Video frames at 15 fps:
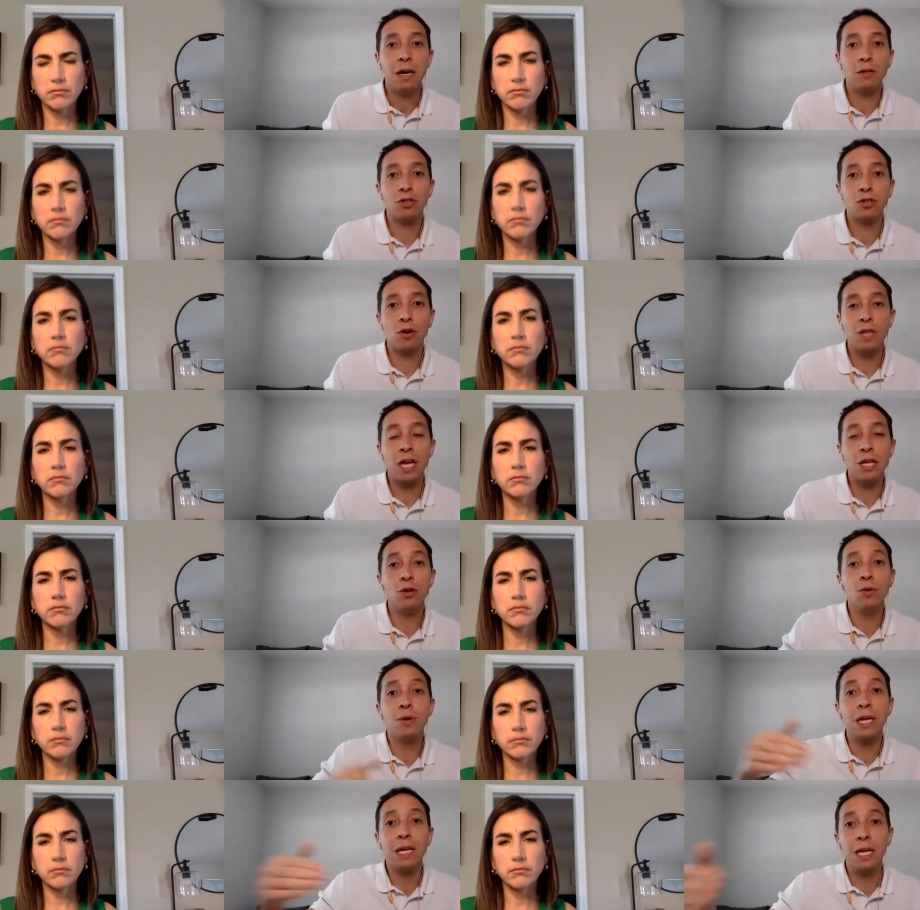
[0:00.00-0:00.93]
Speaker 1: so that mm-hmm. you
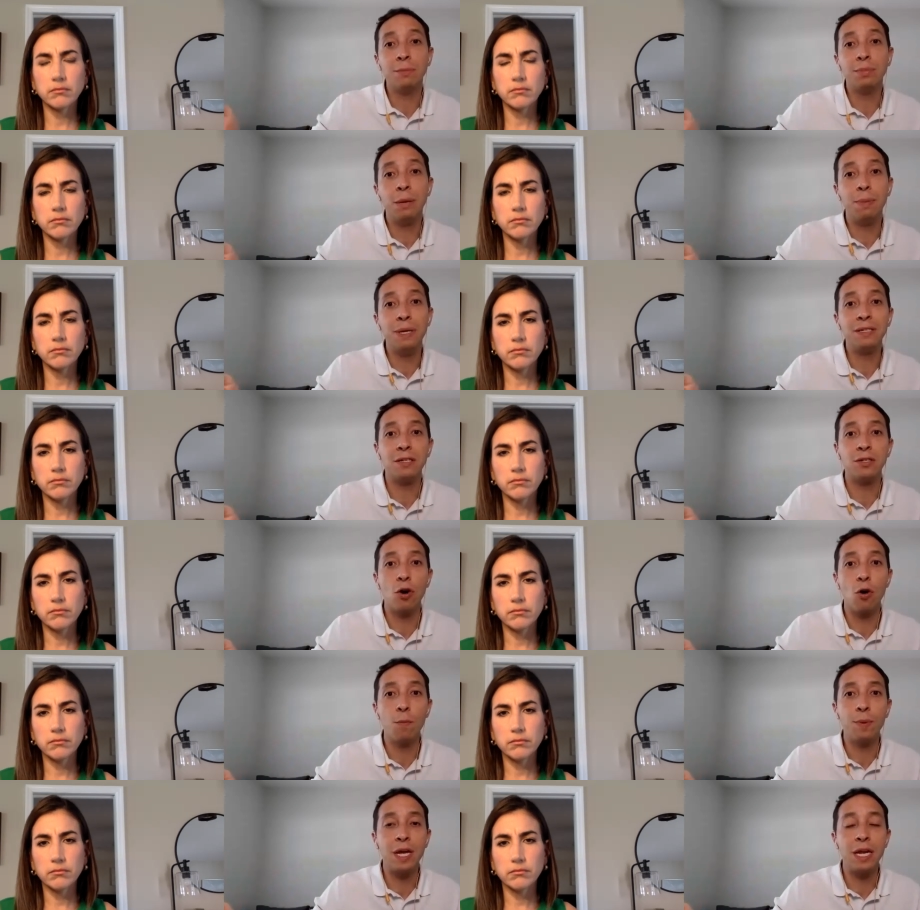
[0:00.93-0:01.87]
can keep the business
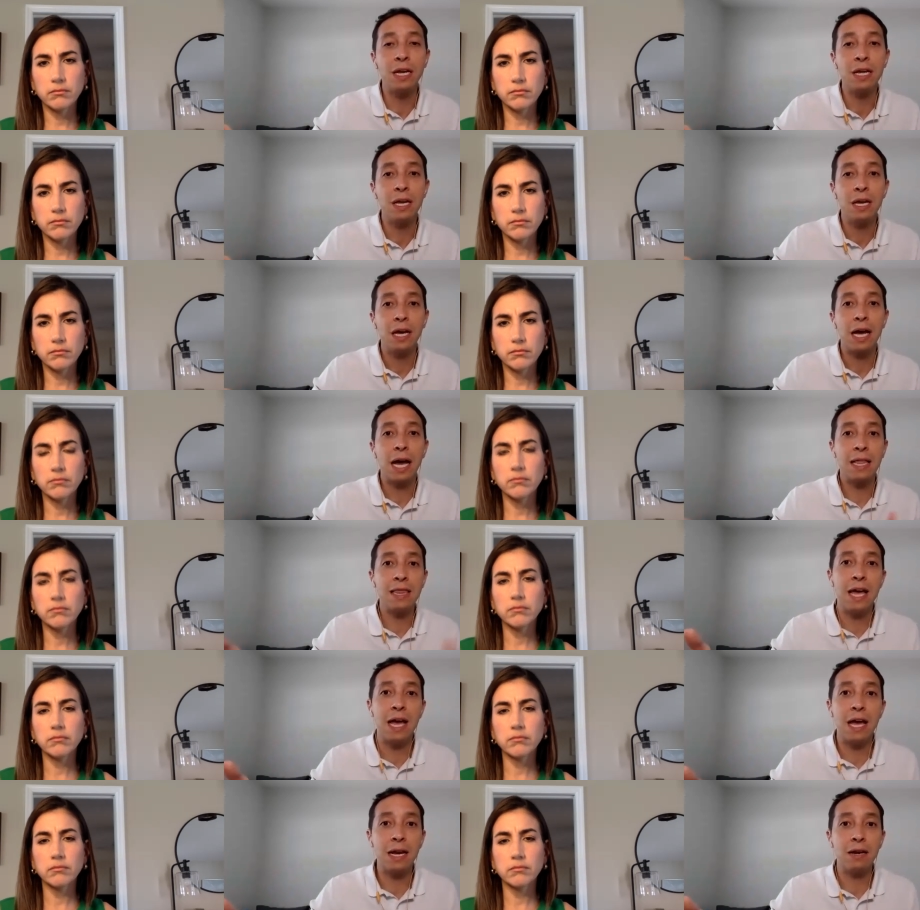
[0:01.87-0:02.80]
open and
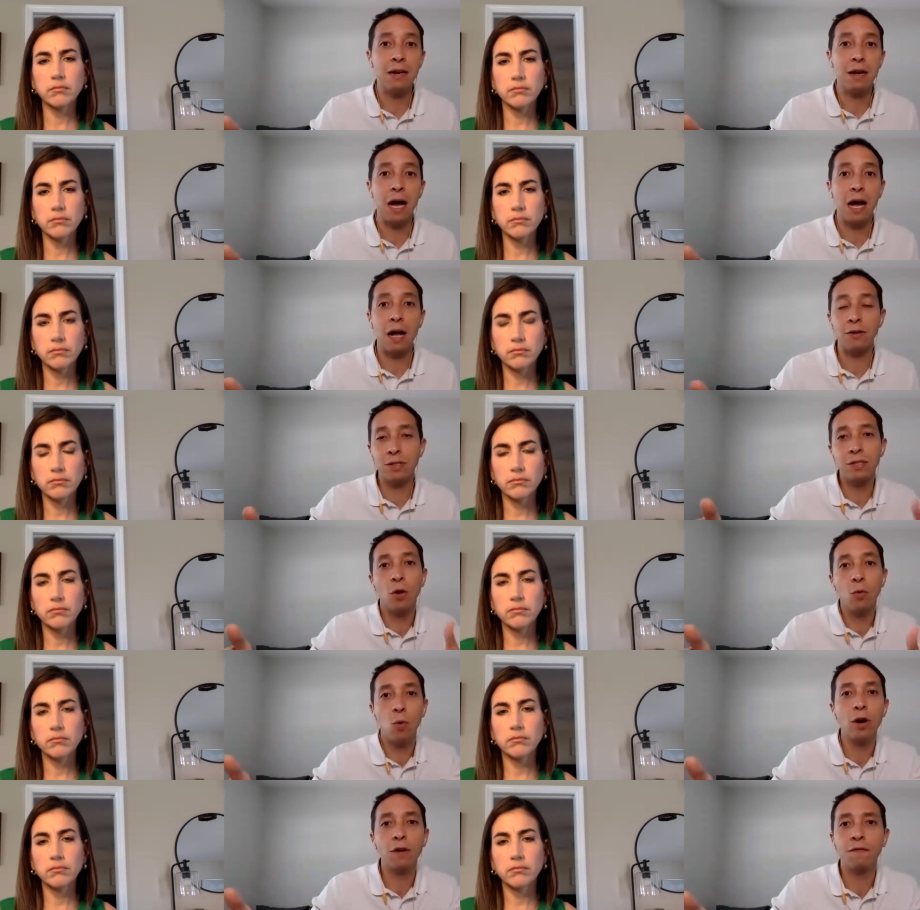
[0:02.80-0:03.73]
then I'll still
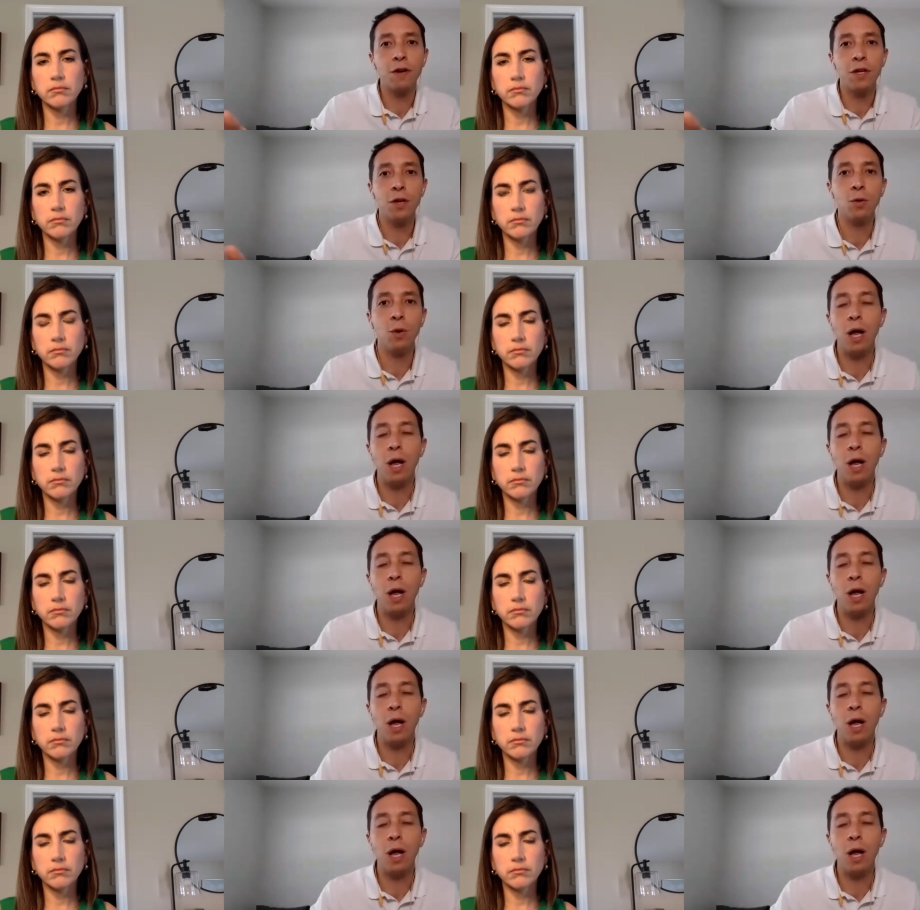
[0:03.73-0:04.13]
work for you.